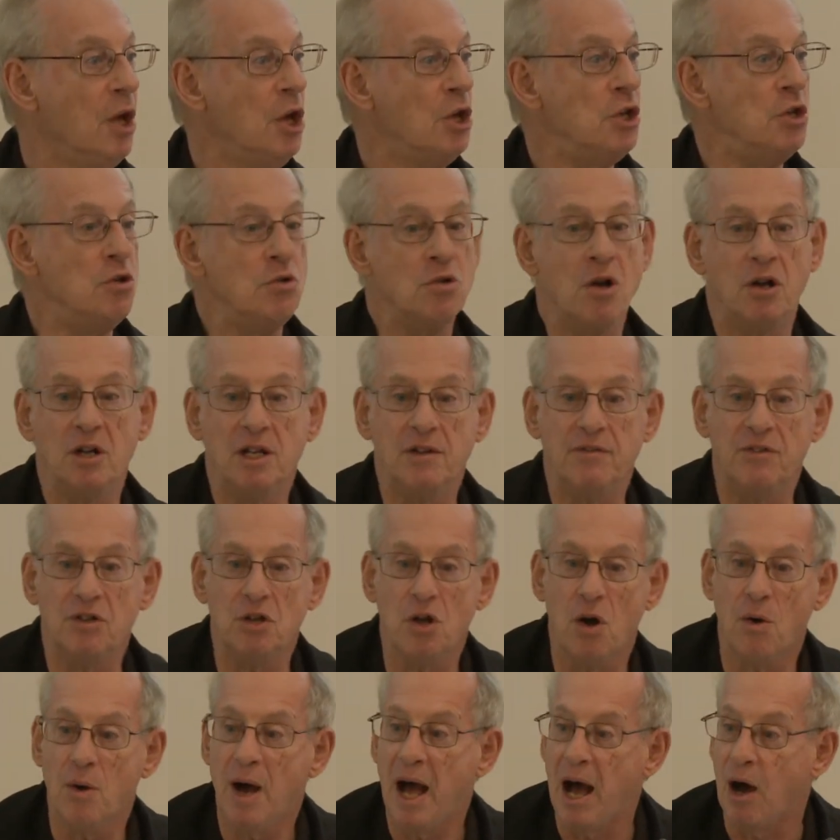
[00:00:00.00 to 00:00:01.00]
You don't even
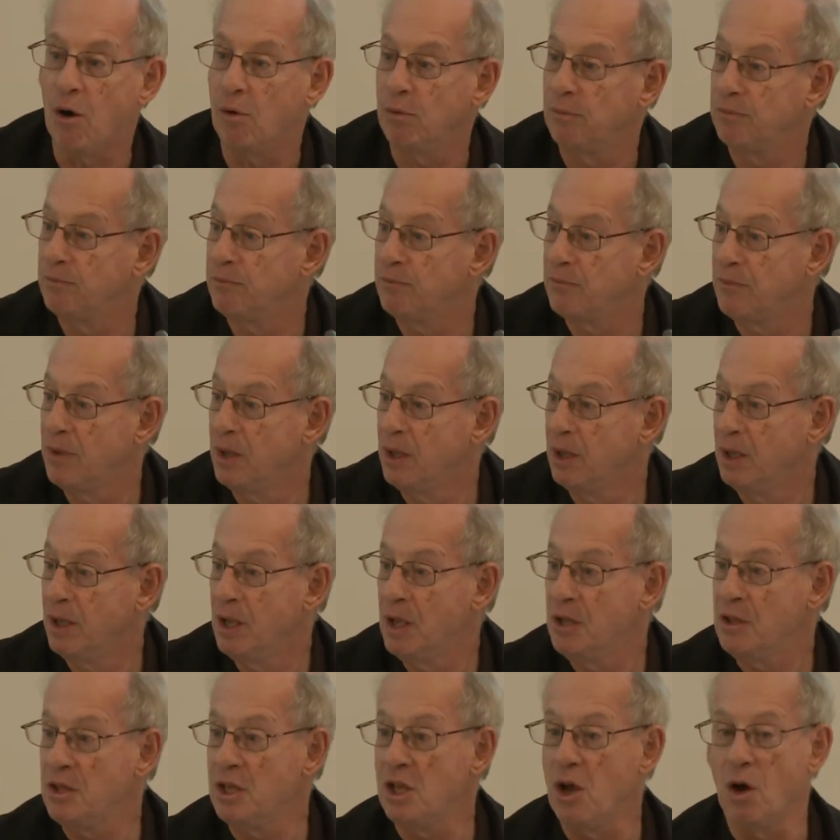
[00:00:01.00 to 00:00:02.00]
know how.
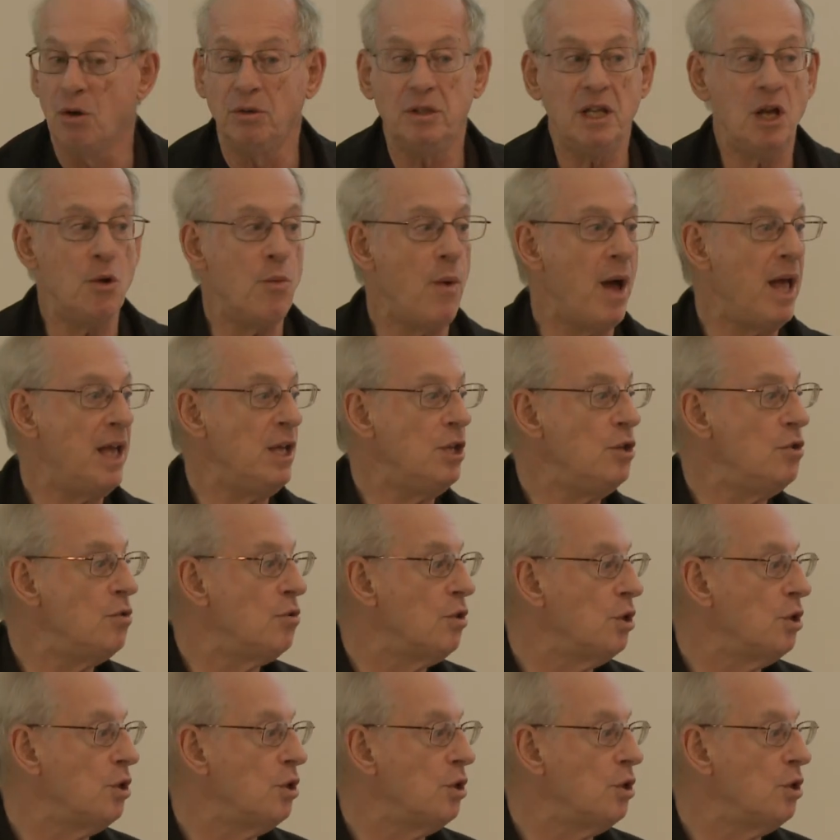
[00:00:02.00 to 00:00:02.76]
The only way you